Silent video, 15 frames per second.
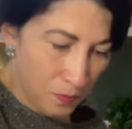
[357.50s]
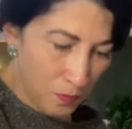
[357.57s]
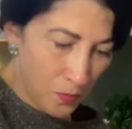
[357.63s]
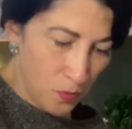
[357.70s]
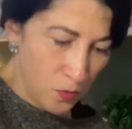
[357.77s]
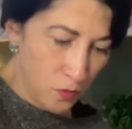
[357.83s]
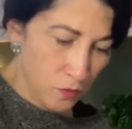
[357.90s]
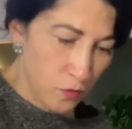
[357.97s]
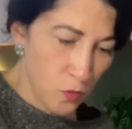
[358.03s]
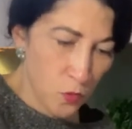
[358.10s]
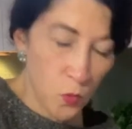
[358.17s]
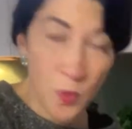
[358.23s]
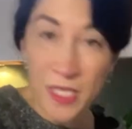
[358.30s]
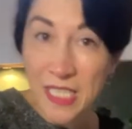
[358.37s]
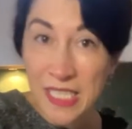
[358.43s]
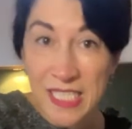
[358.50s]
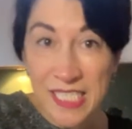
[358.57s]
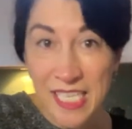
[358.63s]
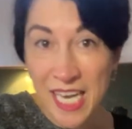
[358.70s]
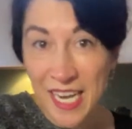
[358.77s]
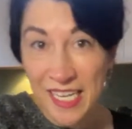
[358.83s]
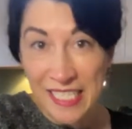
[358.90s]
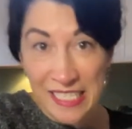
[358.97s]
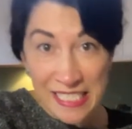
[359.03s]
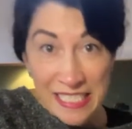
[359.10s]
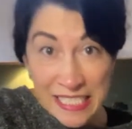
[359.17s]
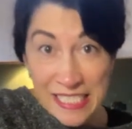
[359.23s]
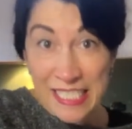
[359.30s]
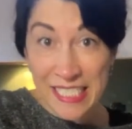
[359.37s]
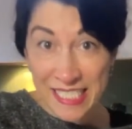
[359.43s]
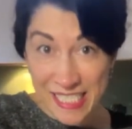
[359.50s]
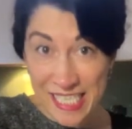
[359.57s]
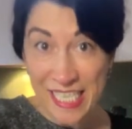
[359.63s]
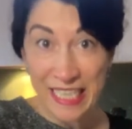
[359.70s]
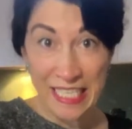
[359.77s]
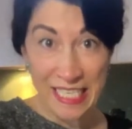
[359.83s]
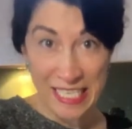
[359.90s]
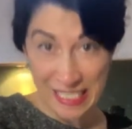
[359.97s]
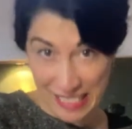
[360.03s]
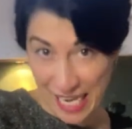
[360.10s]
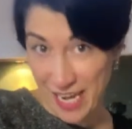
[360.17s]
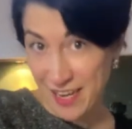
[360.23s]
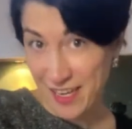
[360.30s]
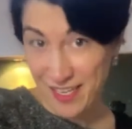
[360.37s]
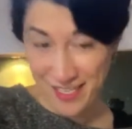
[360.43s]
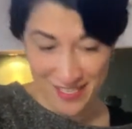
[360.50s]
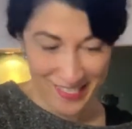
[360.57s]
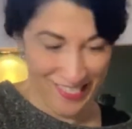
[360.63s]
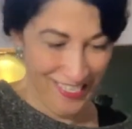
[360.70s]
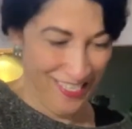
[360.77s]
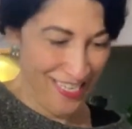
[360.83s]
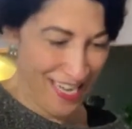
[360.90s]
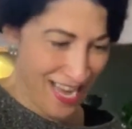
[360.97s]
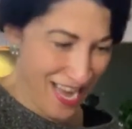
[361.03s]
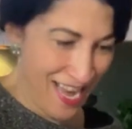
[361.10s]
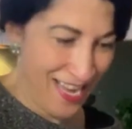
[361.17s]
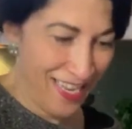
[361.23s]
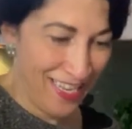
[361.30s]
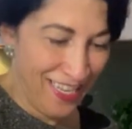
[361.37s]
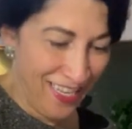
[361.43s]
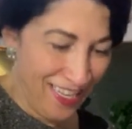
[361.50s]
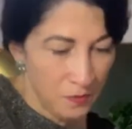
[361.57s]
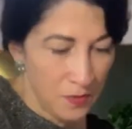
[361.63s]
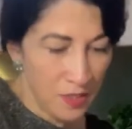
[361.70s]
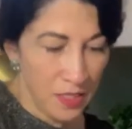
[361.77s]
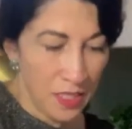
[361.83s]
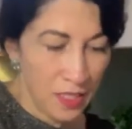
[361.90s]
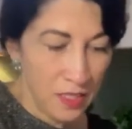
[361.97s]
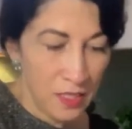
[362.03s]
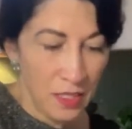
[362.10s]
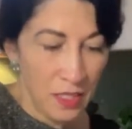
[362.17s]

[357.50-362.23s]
Beautiful. We're nearly done, dinner is nearly done. Okay,